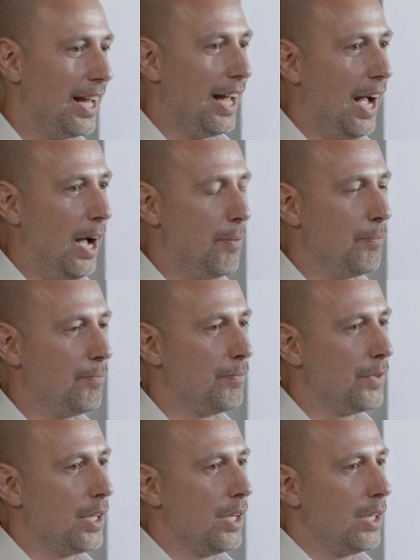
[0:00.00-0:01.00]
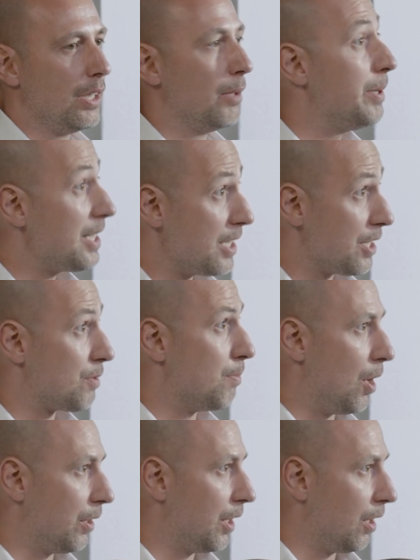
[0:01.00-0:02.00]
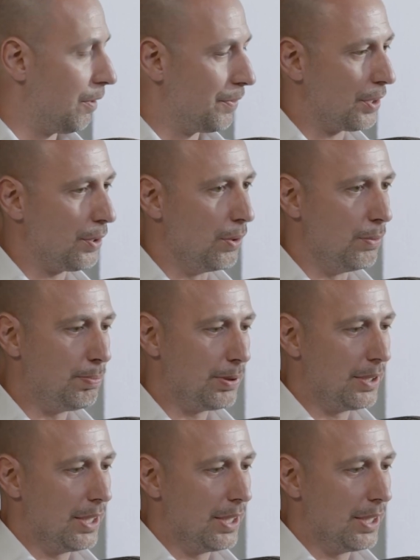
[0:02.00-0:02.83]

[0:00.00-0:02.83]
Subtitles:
The business model of the group